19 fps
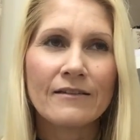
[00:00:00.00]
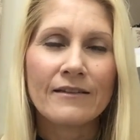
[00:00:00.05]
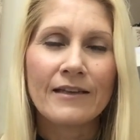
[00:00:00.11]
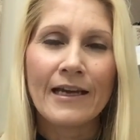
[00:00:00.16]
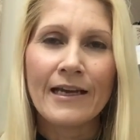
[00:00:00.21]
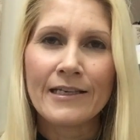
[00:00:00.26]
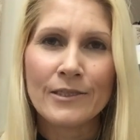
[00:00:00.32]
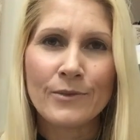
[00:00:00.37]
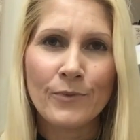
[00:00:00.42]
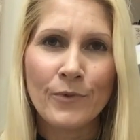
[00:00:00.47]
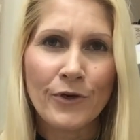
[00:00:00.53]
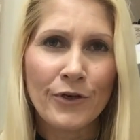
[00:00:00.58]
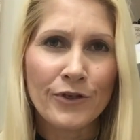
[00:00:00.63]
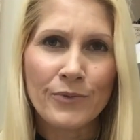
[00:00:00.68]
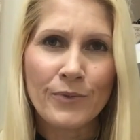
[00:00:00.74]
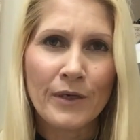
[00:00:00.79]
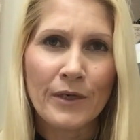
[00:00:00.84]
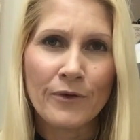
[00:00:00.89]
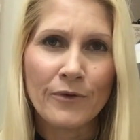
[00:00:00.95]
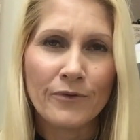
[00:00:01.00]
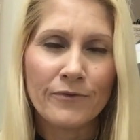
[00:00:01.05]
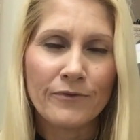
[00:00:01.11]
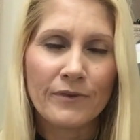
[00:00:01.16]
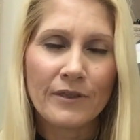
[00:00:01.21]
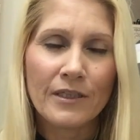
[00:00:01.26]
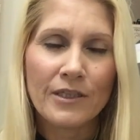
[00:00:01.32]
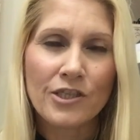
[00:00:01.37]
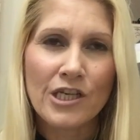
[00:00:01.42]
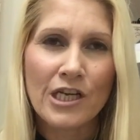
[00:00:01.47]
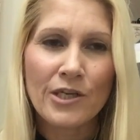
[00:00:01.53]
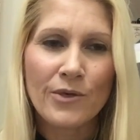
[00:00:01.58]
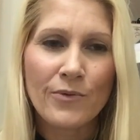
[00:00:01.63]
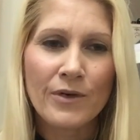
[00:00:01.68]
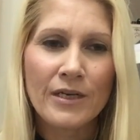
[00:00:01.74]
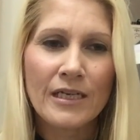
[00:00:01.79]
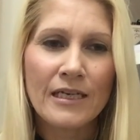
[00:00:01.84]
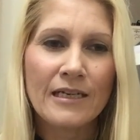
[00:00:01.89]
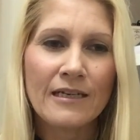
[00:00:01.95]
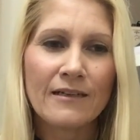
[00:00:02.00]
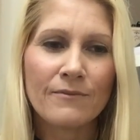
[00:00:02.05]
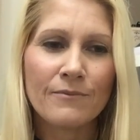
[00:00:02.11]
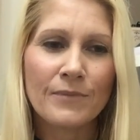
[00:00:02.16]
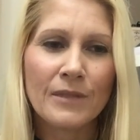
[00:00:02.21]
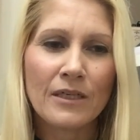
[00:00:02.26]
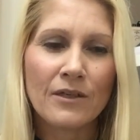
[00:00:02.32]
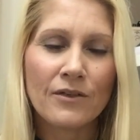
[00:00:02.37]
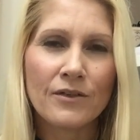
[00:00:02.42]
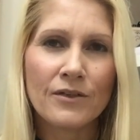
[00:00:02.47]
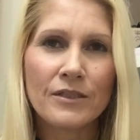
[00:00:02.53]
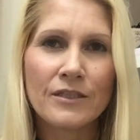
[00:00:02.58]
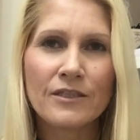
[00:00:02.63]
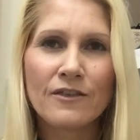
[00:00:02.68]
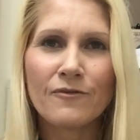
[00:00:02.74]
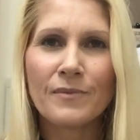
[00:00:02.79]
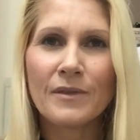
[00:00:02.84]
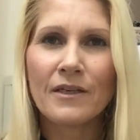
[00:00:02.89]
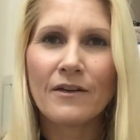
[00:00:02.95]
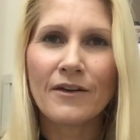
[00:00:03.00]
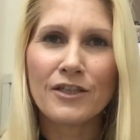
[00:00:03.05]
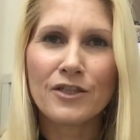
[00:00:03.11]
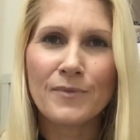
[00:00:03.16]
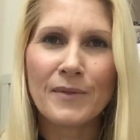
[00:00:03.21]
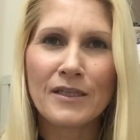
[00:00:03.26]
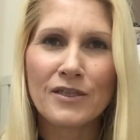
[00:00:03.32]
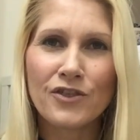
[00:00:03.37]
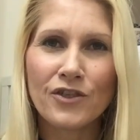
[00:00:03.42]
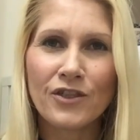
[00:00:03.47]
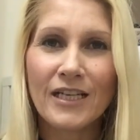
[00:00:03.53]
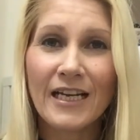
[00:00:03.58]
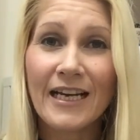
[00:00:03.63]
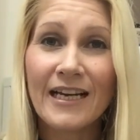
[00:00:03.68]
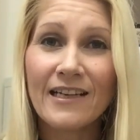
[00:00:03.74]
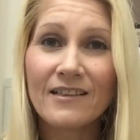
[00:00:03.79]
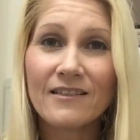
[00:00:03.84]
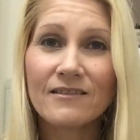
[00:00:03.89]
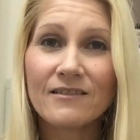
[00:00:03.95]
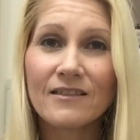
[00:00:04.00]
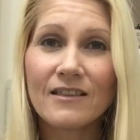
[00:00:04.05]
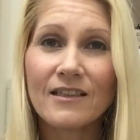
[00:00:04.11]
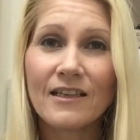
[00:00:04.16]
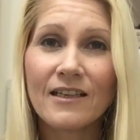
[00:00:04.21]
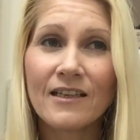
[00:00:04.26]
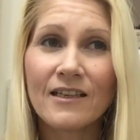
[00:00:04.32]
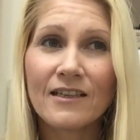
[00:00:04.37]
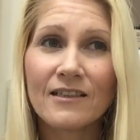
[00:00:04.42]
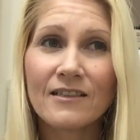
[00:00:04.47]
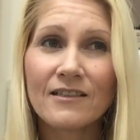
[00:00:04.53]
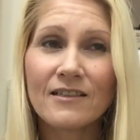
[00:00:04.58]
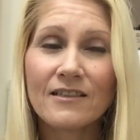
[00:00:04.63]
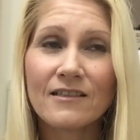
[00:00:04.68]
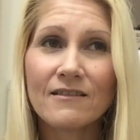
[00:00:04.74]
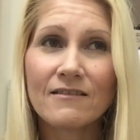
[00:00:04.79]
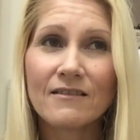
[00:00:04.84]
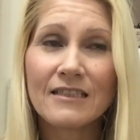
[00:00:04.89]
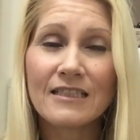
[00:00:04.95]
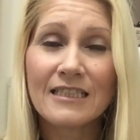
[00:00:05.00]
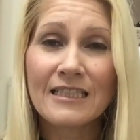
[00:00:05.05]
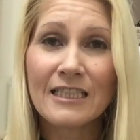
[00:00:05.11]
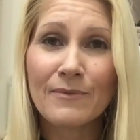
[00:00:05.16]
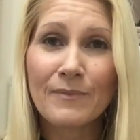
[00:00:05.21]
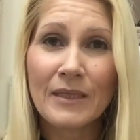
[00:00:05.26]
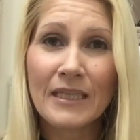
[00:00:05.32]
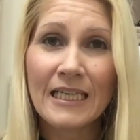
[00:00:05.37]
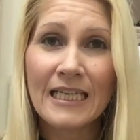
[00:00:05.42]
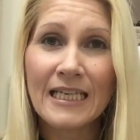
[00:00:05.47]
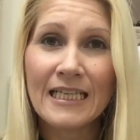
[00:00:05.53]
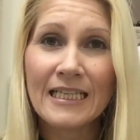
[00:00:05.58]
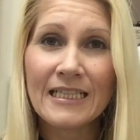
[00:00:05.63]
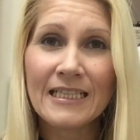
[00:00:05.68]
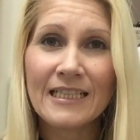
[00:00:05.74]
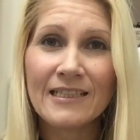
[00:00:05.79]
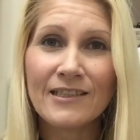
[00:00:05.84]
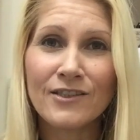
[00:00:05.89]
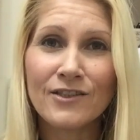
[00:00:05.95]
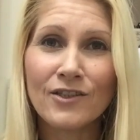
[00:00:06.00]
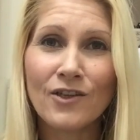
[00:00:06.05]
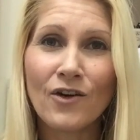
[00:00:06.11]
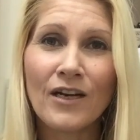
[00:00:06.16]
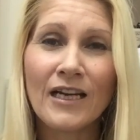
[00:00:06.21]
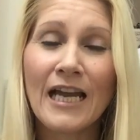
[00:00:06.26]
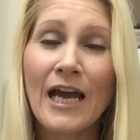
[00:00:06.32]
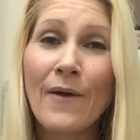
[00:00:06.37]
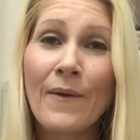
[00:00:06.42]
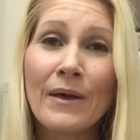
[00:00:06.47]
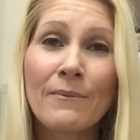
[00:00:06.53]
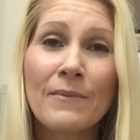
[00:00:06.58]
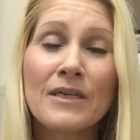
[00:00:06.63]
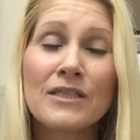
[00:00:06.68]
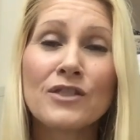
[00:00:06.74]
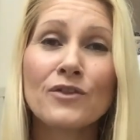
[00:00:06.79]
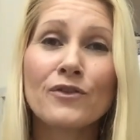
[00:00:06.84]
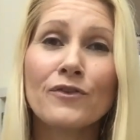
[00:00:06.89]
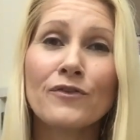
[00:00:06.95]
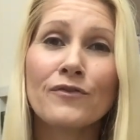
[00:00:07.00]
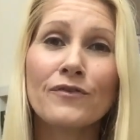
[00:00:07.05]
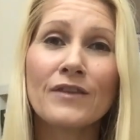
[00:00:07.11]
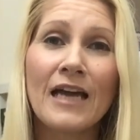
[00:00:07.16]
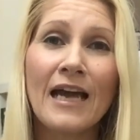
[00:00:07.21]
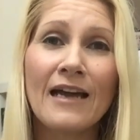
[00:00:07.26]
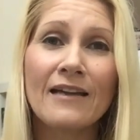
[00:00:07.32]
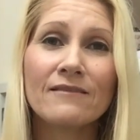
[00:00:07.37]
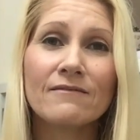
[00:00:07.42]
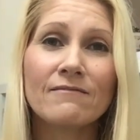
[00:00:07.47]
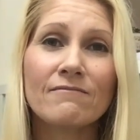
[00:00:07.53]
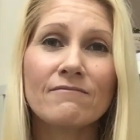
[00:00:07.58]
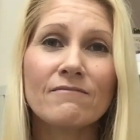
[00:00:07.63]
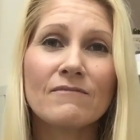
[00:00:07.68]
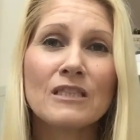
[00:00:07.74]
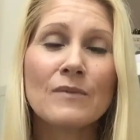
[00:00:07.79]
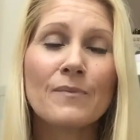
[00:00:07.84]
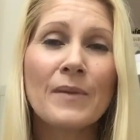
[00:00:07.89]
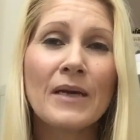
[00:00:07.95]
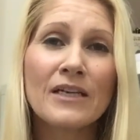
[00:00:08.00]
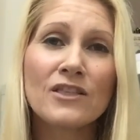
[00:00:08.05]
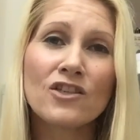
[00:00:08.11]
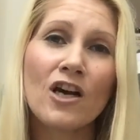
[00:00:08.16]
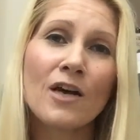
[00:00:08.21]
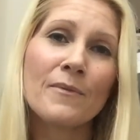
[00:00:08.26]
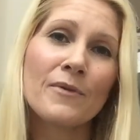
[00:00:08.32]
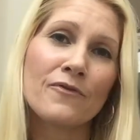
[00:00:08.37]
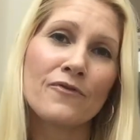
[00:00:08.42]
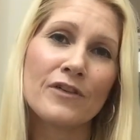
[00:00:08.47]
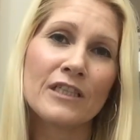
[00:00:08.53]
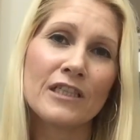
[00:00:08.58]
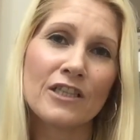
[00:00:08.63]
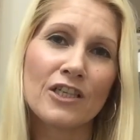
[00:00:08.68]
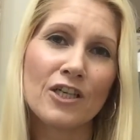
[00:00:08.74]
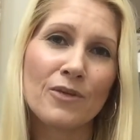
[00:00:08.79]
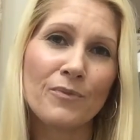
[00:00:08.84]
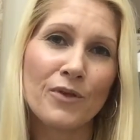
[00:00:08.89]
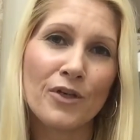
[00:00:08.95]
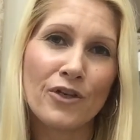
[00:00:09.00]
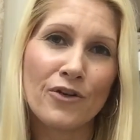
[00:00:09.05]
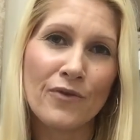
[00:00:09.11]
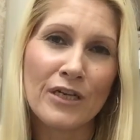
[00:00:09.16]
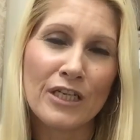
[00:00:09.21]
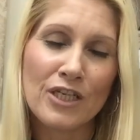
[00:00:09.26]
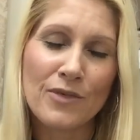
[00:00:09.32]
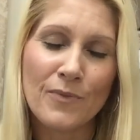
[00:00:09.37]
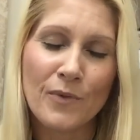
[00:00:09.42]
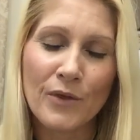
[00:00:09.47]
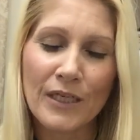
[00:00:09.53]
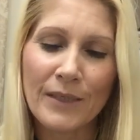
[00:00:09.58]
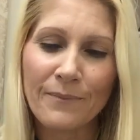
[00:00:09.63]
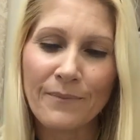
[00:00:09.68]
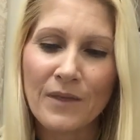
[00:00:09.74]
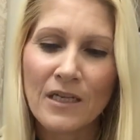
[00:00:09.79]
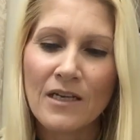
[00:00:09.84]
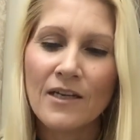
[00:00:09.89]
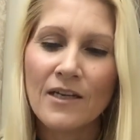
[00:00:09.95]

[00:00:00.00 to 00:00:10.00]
That hasn't worked well in January because I've been going to bed too late and sleeping in and not allowing myself that spare time in front of the computer each morning.